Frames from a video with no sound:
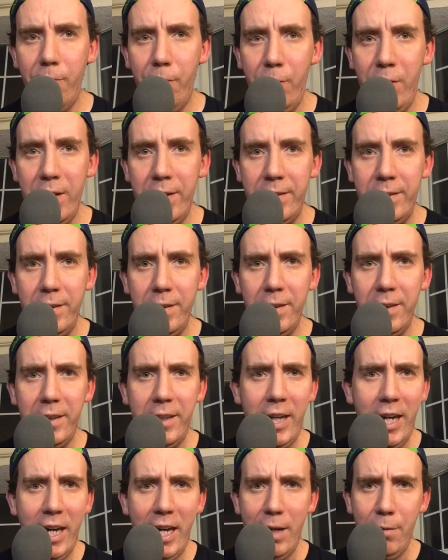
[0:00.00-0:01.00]
This
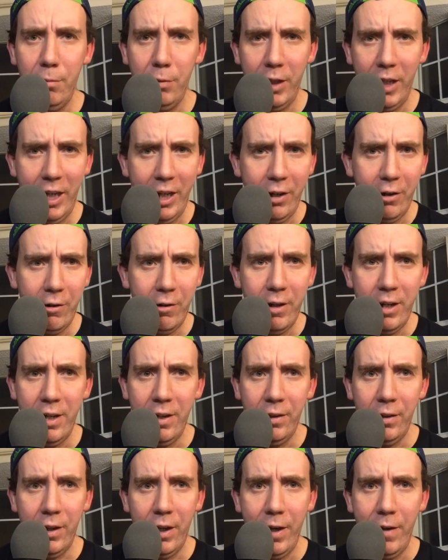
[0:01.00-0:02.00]
came later
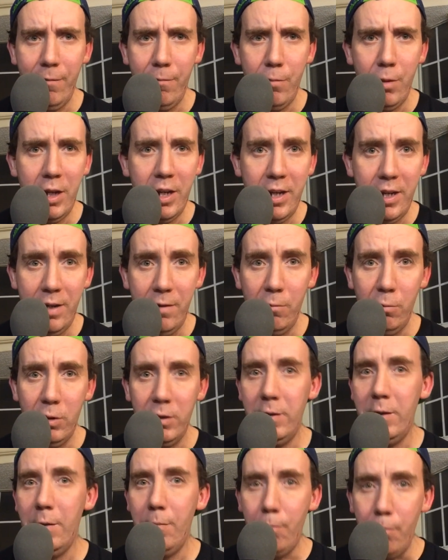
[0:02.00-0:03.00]
in life, but it
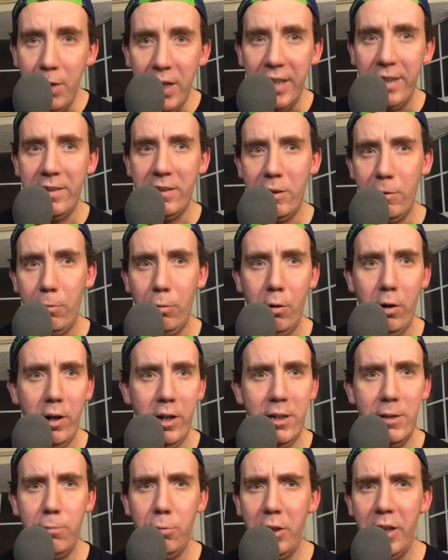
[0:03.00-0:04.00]
was the biggest
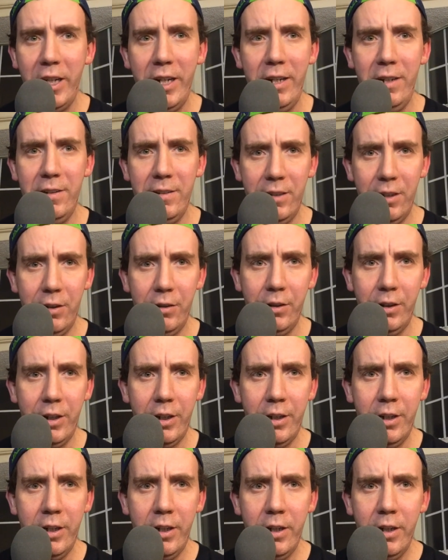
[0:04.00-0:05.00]
surprise playing
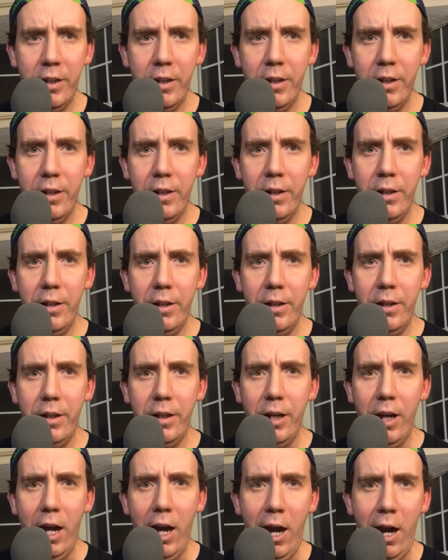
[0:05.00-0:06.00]
Zelda.
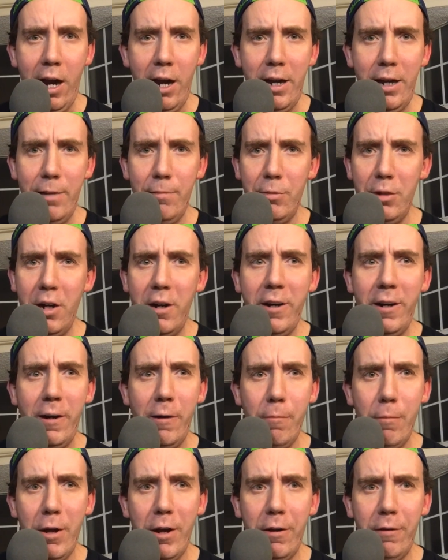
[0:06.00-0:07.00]
I am talking
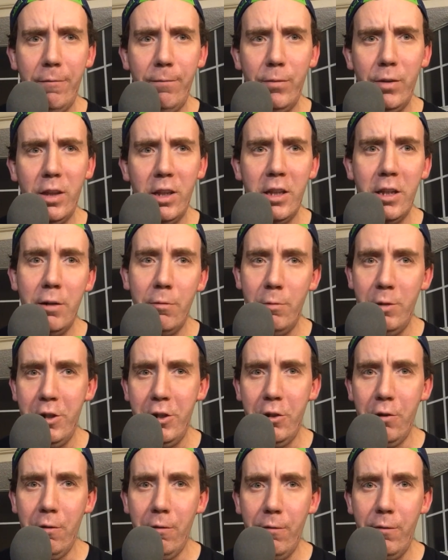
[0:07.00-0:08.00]
about the
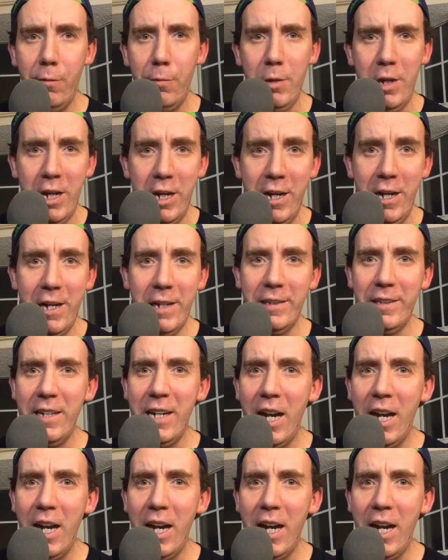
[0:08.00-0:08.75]
original from NES.